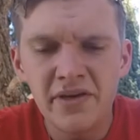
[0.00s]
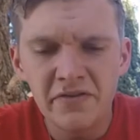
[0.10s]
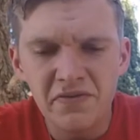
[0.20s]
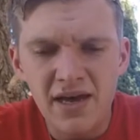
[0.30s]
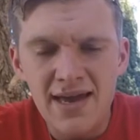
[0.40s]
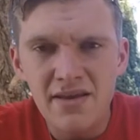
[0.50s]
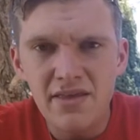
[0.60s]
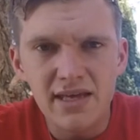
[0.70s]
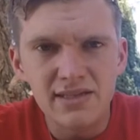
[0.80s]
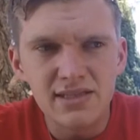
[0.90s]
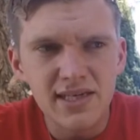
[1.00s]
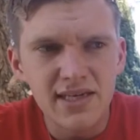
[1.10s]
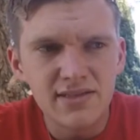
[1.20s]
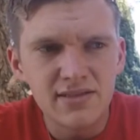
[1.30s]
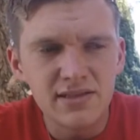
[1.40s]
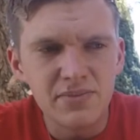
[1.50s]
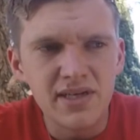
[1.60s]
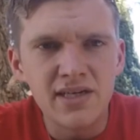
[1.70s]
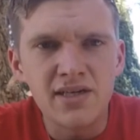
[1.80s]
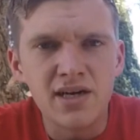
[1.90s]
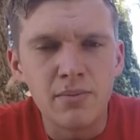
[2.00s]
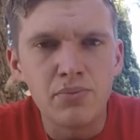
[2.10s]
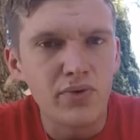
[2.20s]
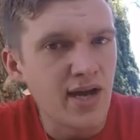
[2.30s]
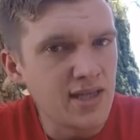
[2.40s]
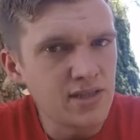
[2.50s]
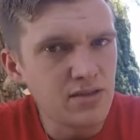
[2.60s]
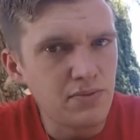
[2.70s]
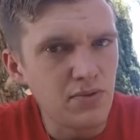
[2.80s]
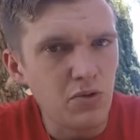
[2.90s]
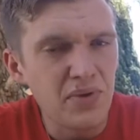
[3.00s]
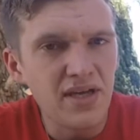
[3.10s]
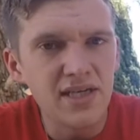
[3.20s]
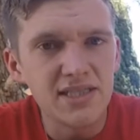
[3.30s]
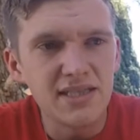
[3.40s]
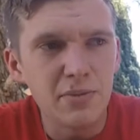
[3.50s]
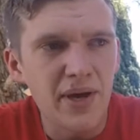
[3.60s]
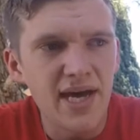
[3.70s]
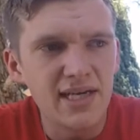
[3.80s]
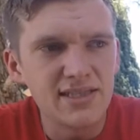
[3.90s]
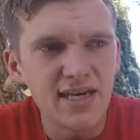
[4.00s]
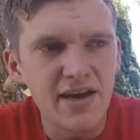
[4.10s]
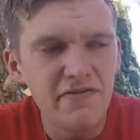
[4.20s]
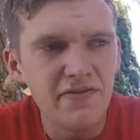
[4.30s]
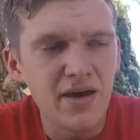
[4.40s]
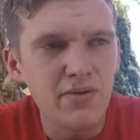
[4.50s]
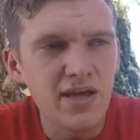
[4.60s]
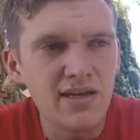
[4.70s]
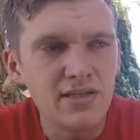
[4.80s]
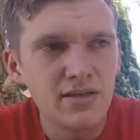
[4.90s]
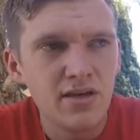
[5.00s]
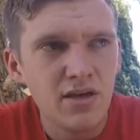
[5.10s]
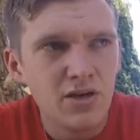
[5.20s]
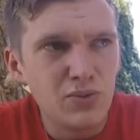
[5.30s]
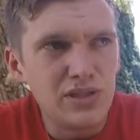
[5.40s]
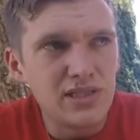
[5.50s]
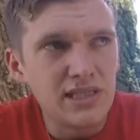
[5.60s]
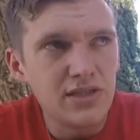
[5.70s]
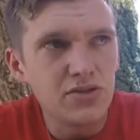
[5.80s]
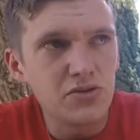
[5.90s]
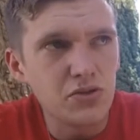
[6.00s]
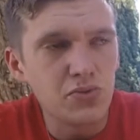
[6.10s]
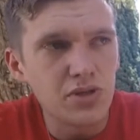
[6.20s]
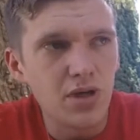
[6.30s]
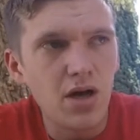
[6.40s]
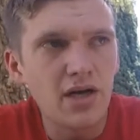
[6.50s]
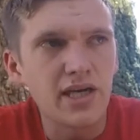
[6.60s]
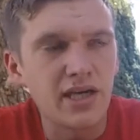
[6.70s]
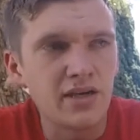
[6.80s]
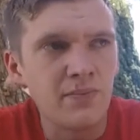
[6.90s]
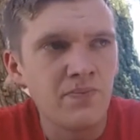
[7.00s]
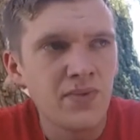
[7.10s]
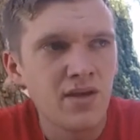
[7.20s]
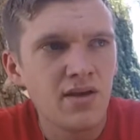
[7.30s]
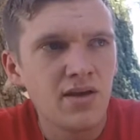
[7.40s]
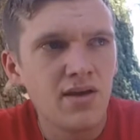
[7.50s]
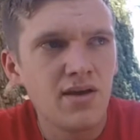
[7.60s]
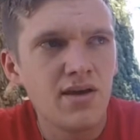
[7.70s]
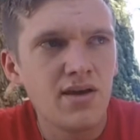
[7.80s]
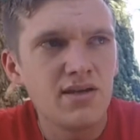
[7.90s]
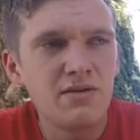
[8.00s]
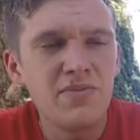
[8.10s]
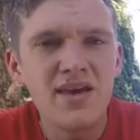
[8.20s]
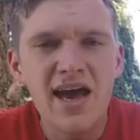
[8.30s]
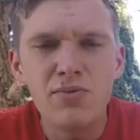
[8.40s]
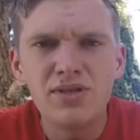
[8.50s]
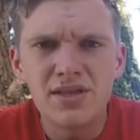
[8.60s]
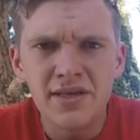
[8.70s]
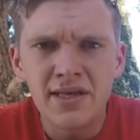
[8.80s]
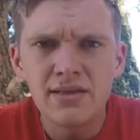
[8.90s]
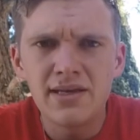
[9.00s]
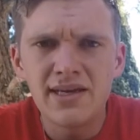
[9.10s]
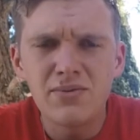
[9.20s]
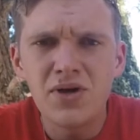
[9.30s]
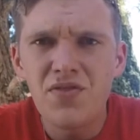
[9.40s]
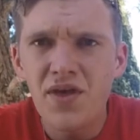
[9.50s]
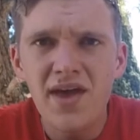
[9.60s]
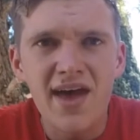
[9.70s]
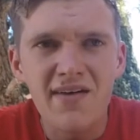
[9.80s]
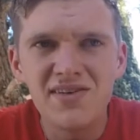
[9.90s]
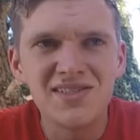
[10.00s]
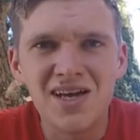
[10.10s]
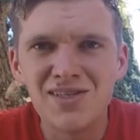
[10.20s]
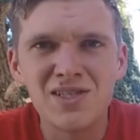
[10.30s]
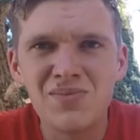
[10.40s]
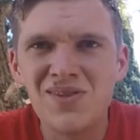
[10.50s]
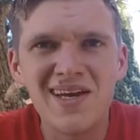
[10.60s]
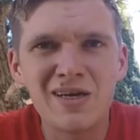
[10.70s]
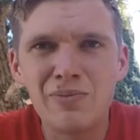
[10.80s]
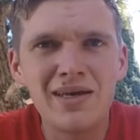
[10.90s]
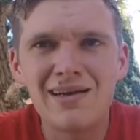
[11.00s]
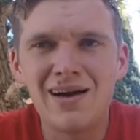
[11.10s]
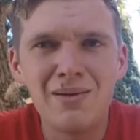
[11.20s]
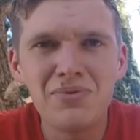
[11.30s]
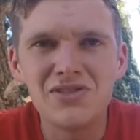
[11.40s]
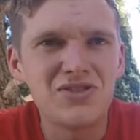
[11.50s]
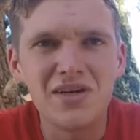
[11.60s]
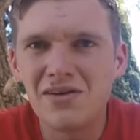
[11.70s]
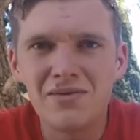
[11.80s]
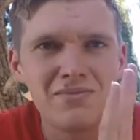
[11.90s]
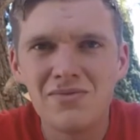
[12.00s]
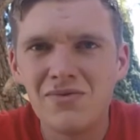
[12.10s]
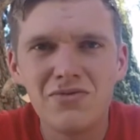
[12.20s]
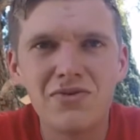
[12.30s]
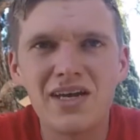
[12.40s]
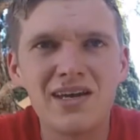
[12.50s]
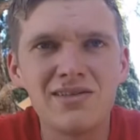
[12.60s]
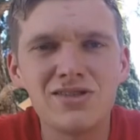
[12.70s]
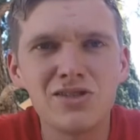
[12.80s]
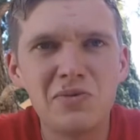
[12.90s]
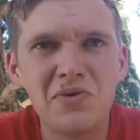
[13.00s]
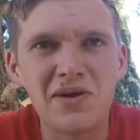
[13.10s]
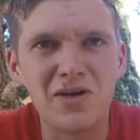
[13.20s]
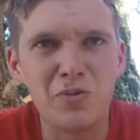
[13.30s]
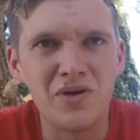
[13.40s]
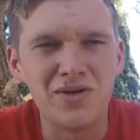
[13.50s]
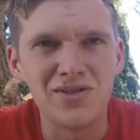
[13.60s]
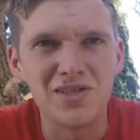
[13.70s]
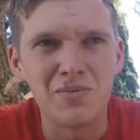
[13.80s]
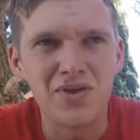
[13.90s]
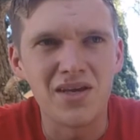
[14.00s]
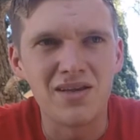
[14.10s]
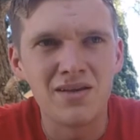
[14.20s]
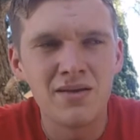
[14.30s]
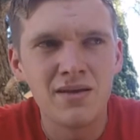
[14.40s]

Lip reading: find that state to be incomprehensible, because in the past I found that when teachers were talking to me, I would think like what they have is not something that can be accomplished. They're freaking superhuman or something.